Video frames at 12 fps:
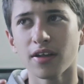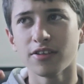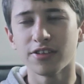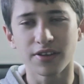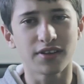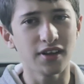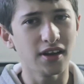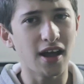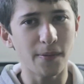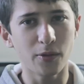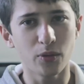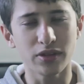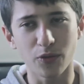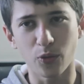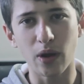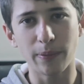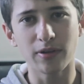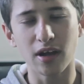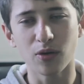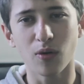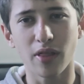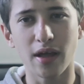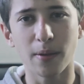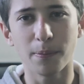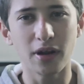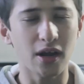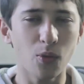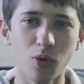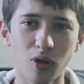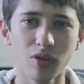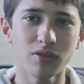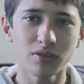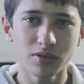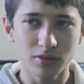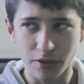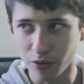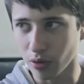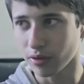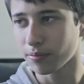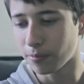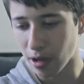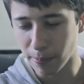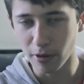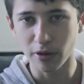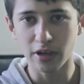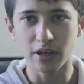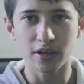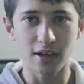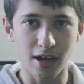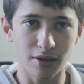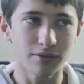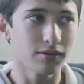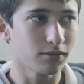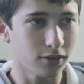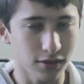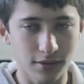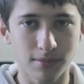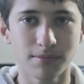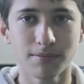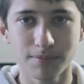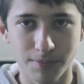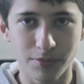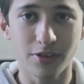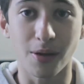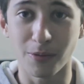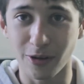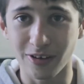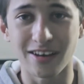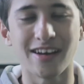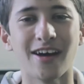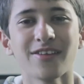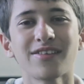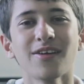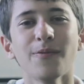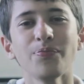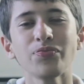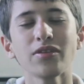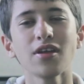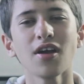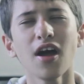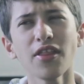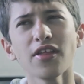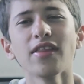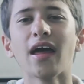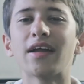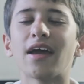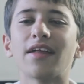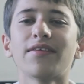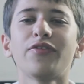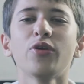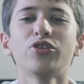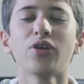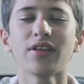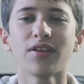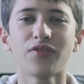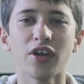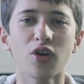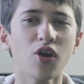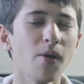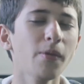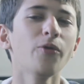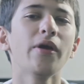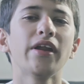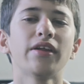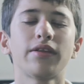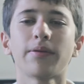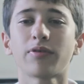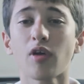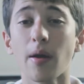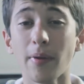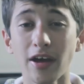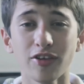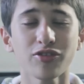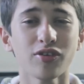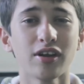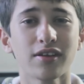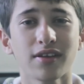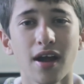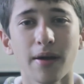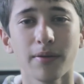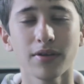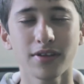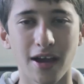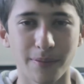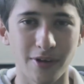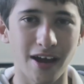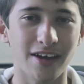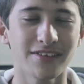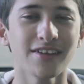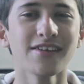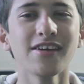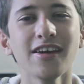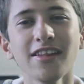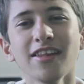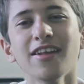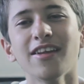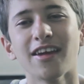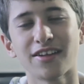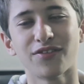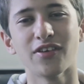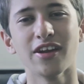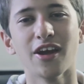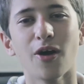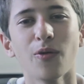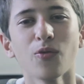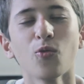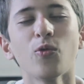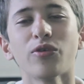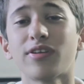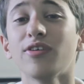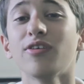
It just didn't happen with the website and all that. But I will, of course, be uploading it now because it's uploaded now. So other than that, guys, if you enjoyed this video, comment, rate, and subscribe. And until next time, guys, in the next video.